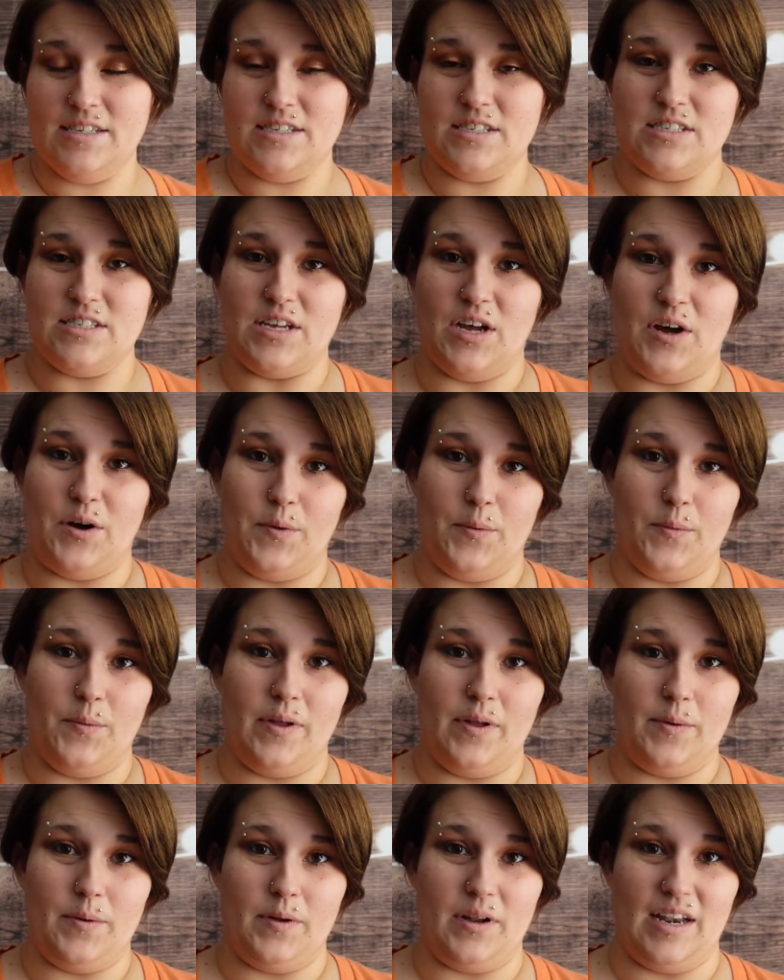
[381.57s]
So
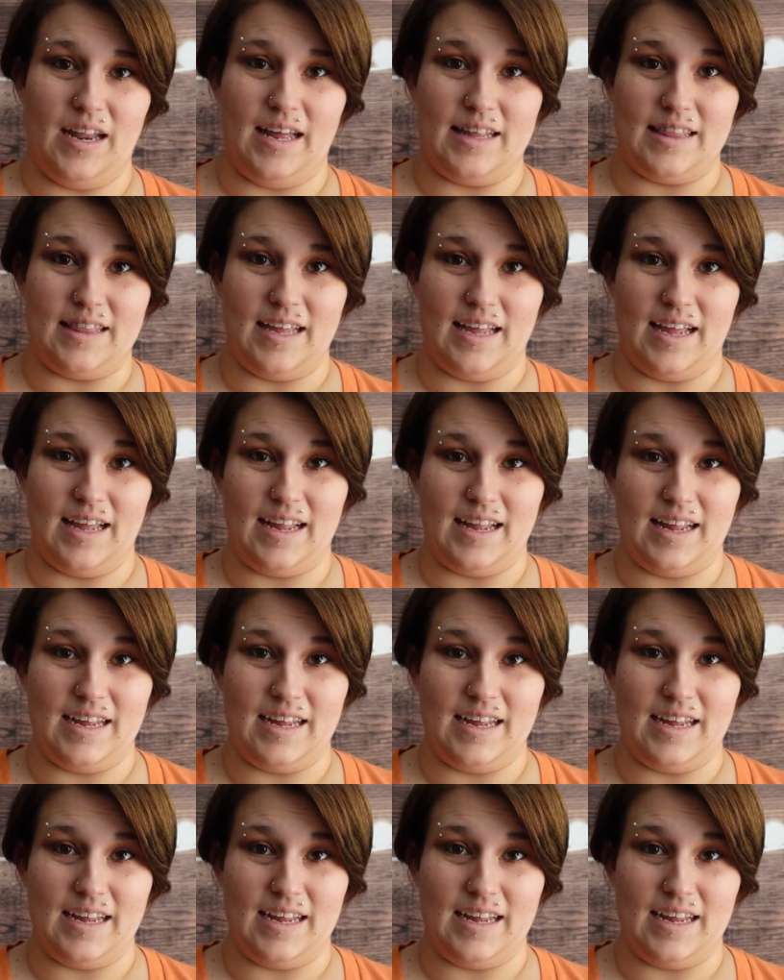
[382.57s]
we will let the